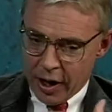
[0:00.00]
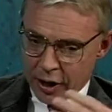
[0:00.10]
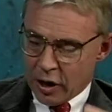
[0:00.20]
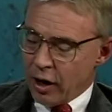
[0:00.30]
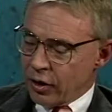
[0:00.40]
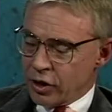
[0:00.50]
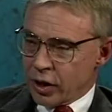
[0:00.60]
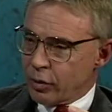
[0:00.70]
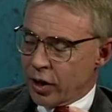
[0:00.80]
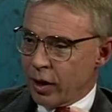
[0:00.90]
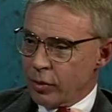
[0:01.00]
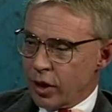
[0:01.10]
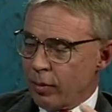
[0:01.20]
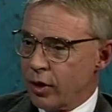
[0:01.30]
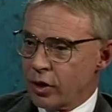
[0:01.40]
talk, this subject comes
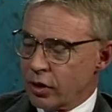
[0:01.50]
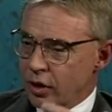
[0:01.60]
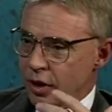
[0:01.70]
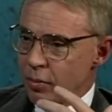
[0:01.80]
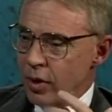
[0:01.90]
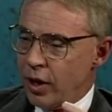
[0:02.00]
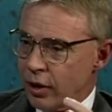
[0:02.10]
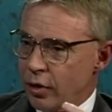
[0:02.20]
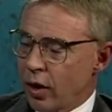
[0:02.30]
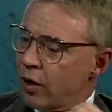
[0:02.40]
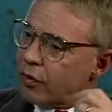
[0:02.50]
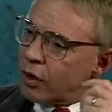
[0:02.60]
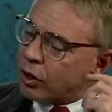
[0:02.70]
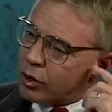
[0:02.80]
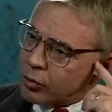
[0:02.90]
up, it's just an immediate draw for
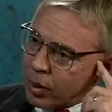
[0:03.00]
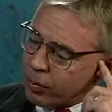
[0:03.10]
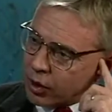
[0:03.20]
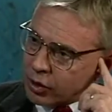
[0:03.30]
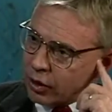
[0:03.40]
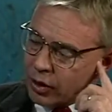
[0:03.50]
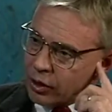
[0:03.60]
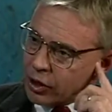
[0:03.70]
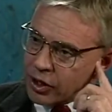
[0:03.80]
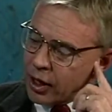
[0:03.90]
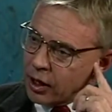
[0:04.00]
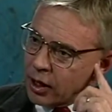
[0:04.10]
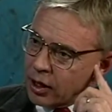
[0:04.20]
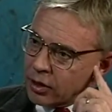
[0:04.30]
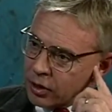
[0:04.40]
all these people because they know how exciting
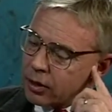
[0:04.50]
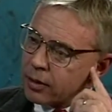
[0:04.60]
it is.